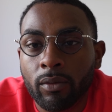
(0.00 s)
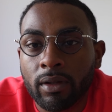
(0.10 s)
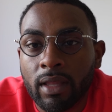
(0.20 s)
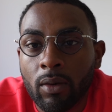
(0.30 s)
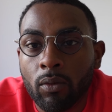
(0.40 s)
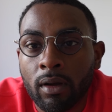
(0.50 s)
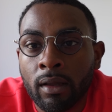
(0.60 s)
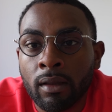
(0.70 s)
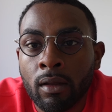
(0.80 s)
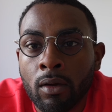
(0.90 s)
what they
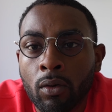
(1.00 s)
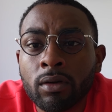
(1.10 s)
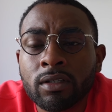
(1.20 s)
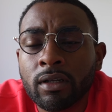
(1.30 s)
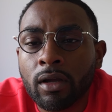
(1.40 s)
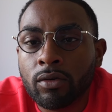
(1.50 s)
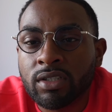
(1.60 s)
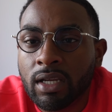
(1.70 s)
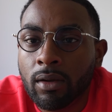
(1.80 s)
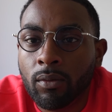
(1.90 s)
want or to
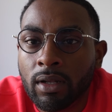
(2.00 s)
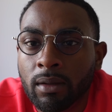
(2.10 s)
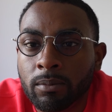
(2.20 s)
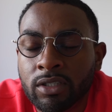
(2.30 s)
negotiate with them.